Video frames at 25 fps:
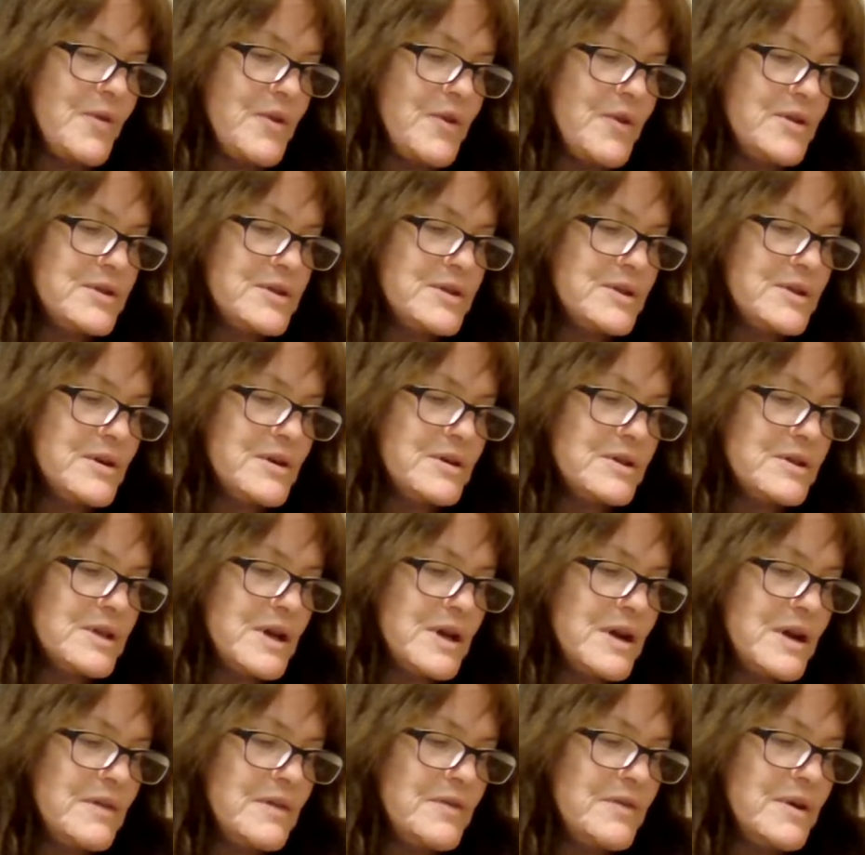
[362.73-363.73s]
insurance
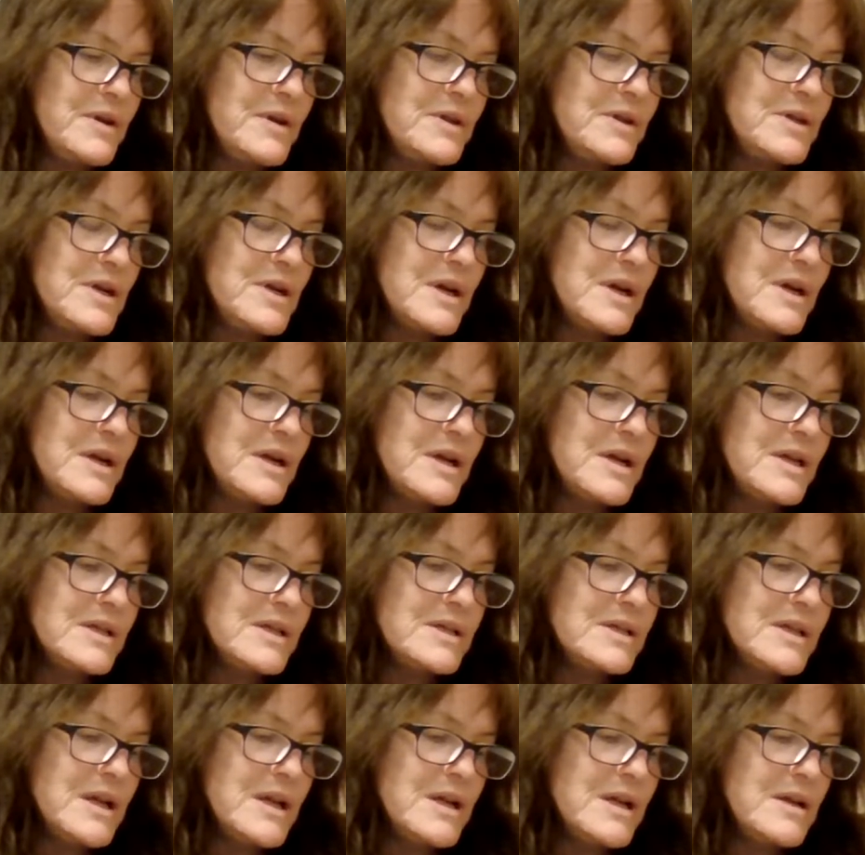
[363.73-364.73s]
coverage.
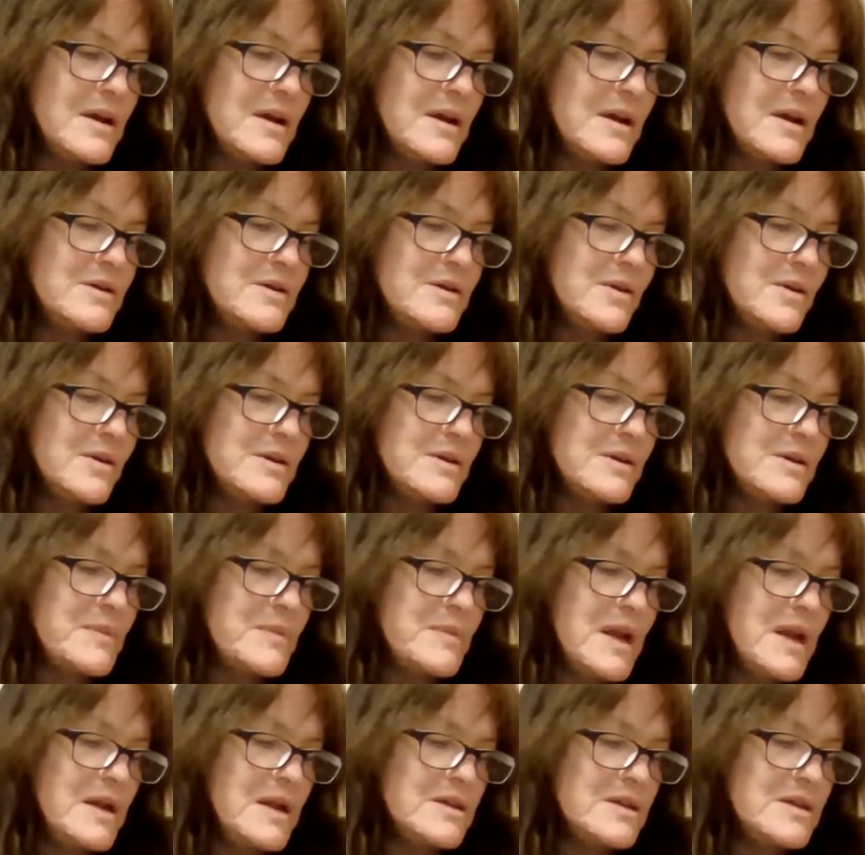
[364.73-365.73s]
C, young adults up to
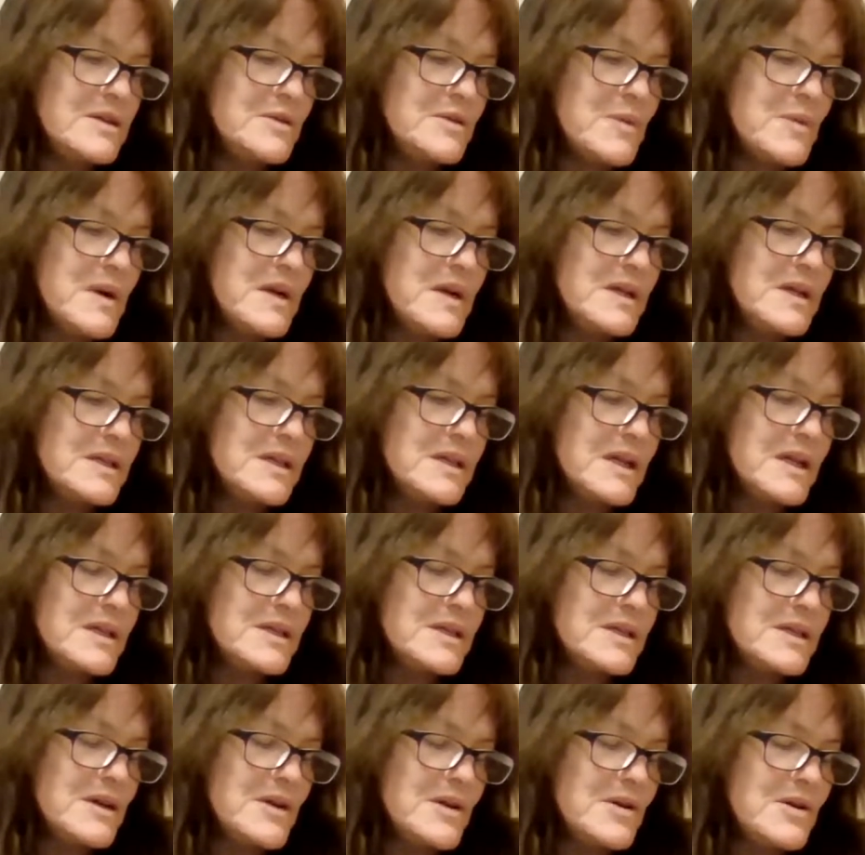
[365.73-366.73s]
the age of
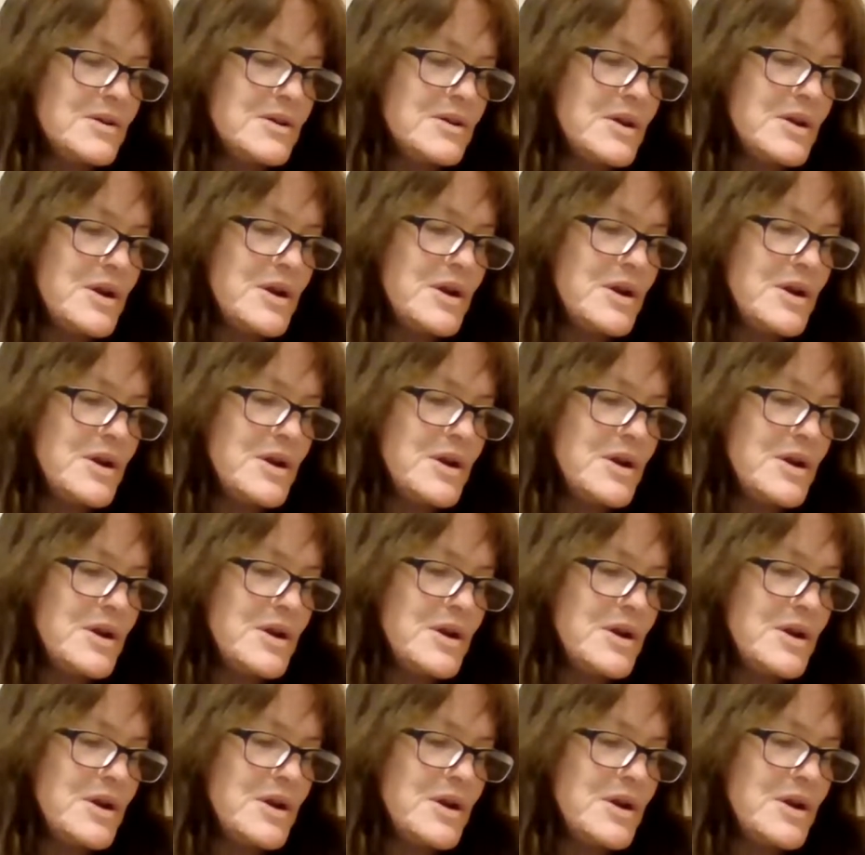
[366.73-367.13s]
26 years